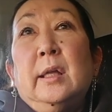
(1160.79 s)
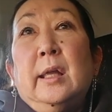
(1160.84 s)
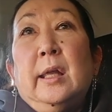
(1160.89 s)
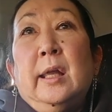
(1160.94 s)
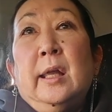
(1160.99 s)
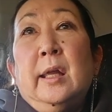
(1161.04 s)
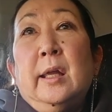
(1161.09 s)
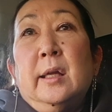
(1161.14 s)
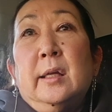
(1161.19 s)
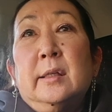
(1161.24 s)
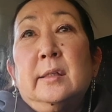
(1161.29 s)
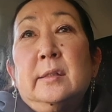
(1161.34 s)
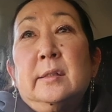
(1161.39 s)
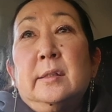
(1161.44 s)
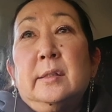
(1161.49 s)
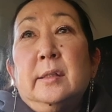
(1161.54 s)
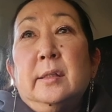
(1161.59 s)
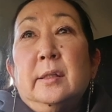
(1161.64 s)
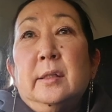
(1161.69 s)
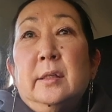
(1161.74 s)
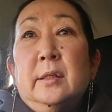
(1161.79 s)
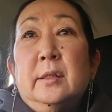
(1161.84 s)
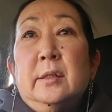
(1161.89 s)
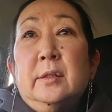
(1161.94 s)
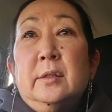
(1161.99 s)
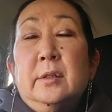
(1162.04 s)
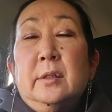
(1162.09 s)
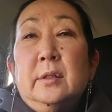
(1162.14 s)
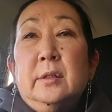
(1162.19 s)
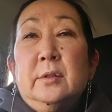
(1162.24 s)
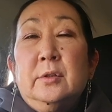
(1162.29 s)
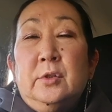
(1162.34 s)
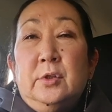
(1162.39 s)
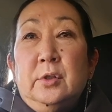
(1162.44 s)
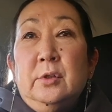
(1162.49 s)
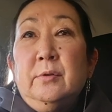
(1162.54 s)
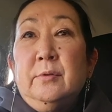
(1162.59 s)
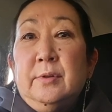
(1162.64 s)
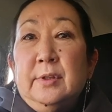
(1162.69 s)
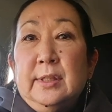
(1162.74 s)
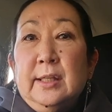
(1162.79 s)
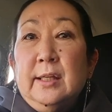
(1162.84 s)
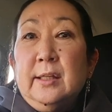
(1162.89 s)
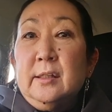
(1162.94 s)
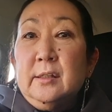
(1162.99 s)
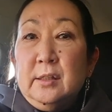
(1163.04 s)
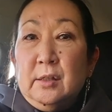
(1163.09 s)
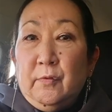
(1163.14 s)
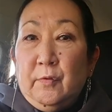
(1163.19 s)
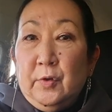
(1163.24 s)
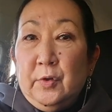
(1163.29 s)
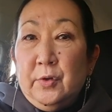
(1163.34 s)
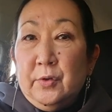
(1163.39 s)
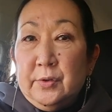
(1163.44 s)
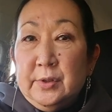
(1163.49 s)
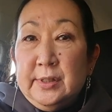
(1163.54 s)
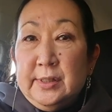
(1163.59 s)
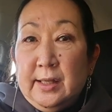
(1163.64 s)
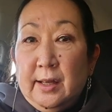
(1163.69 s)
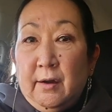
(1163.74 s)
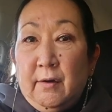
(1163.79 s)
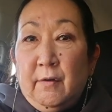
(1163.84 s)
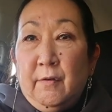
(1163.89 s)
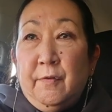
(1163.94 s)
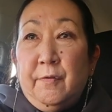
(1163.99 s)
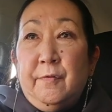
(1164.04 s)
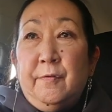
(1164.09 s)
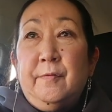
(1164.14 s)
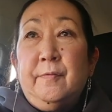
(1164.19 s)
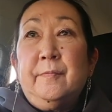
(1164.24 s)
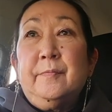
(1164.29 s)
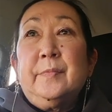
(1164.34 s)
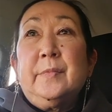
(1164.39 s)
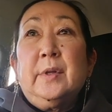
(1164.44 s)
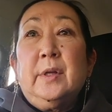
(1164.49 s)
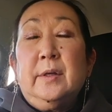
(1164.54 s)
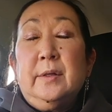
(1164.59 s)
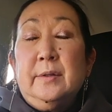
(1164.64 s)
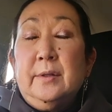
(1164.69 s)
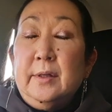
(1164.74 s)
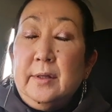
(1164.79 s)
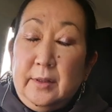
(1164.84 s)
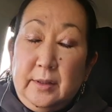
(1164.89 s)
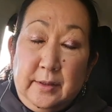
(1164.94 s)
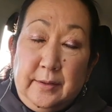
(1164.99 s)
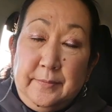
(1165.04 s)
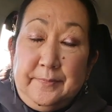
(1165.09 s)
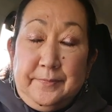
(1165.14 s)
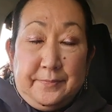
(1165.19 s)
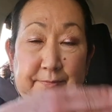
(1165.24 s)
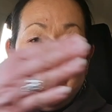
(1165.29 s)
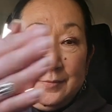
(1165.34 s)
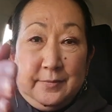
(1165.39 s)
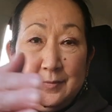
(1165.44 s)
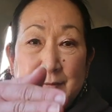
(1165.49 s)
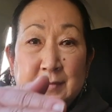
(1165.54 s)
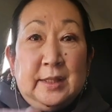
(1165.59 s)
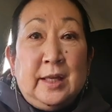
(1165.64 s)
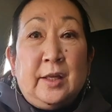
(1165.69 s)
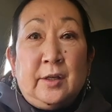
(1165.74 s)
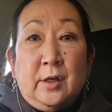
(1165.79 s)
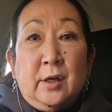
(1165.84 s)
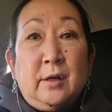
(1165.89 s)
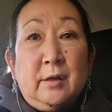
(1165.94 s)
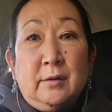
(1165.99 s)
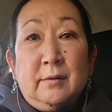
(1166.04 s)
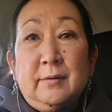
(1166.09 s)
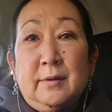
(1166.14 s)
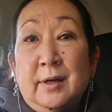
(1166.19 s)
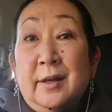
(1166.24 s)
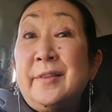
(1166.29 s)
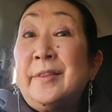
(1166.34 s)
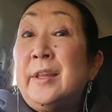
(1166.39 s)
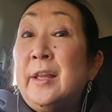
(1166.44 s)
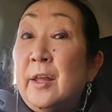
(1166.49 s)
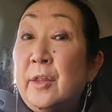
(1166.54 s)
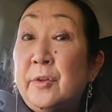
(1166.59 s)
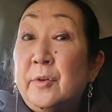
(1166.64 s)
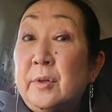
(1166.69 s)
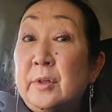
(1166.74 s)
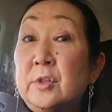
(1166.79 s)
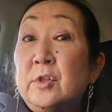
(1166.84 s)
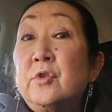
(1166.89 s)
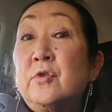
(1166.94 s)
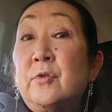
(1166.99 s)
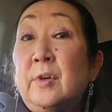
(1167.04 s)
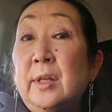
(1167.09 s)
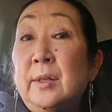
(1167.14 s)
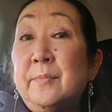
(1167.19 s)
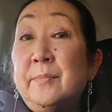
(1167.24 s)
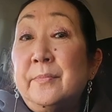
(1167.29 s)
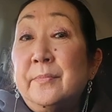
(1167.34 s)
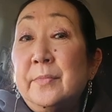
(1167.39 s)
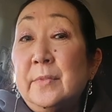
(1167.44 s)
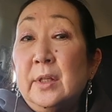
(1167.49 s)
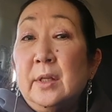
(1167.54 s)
and do things for yourself that are on the other extreme.